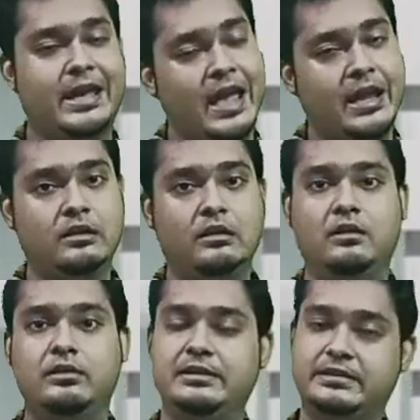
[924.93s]
can
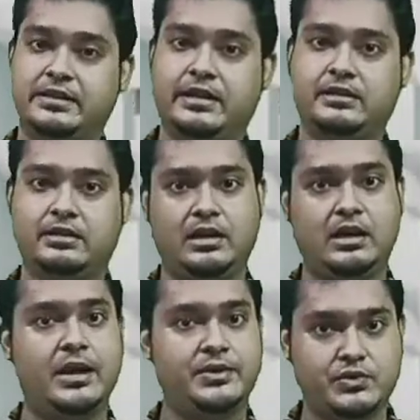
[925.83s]
inject
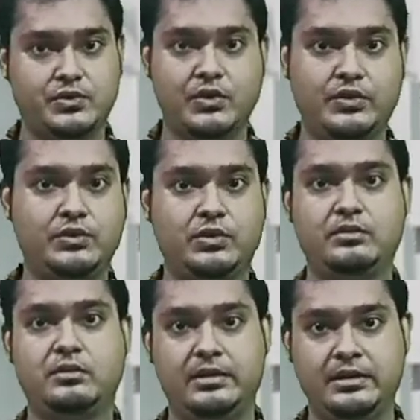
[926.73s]

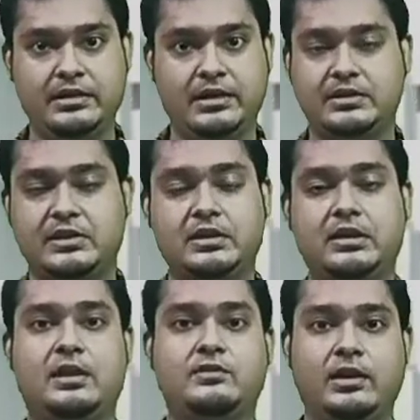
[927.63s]
hydrocortisone
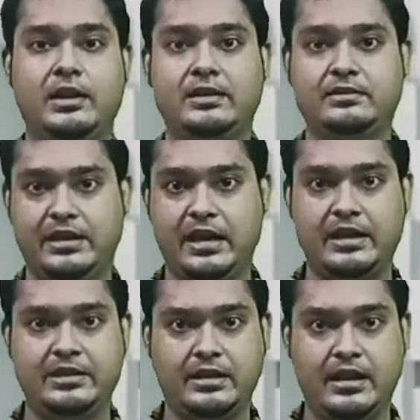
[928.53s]
injection, as well as
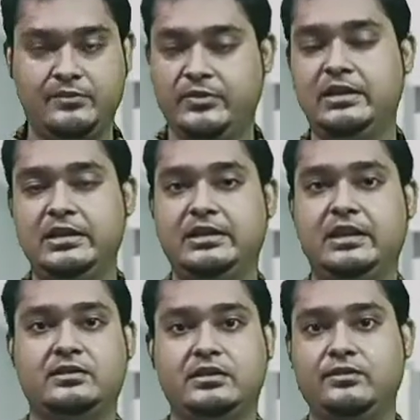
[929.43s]
an Avil
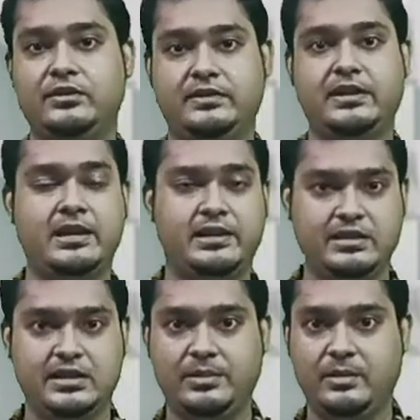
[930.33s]
injection, which is
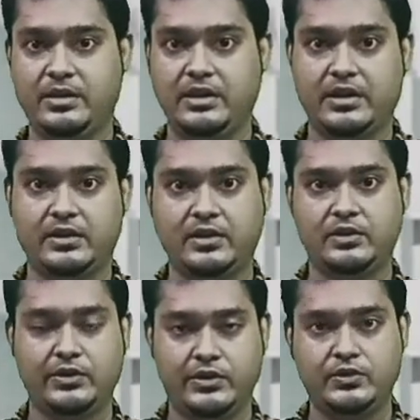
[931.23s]
antihistamine
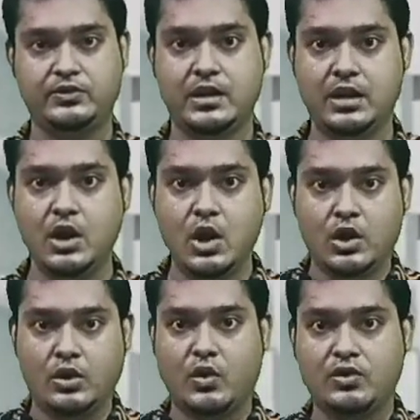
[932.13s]
medication, to reduce the
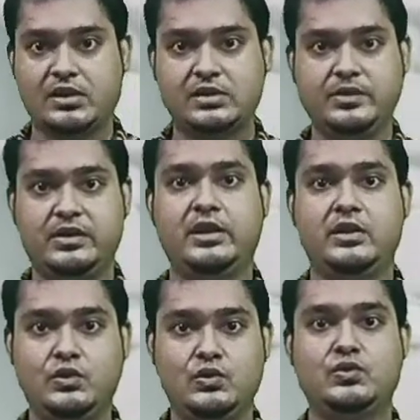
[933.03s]
contrast media
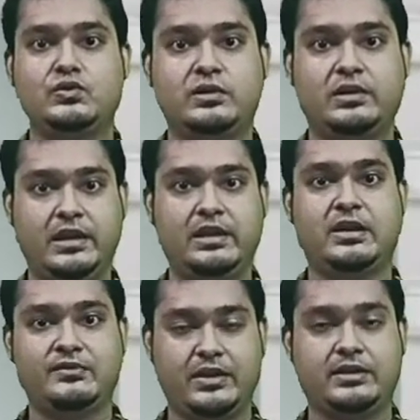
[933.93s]
induced late
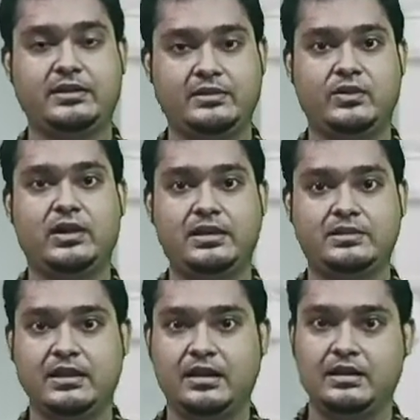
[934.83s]
effects as well
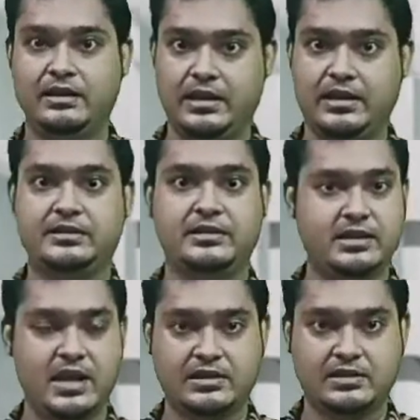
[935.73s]
as
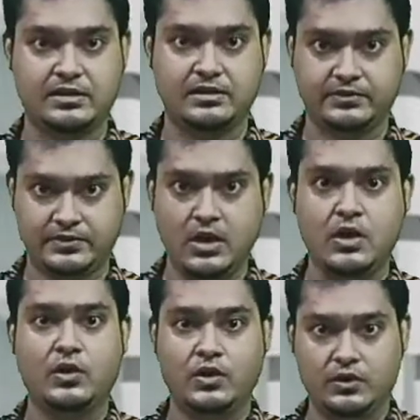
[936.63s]
allergic reactions.
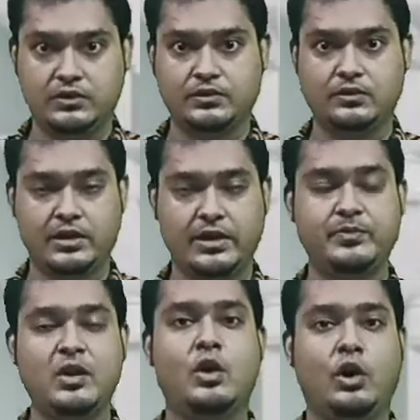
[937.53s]

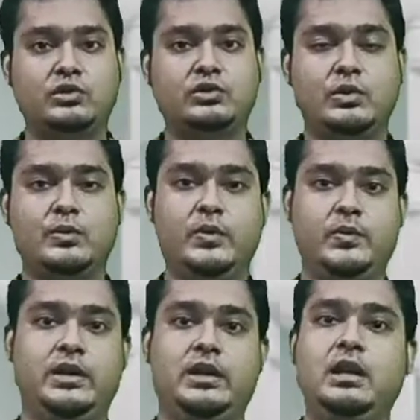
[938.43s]
Also we
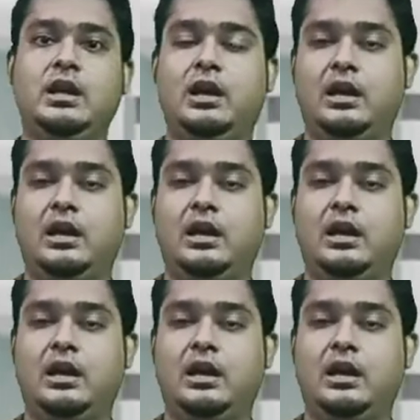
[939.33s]
will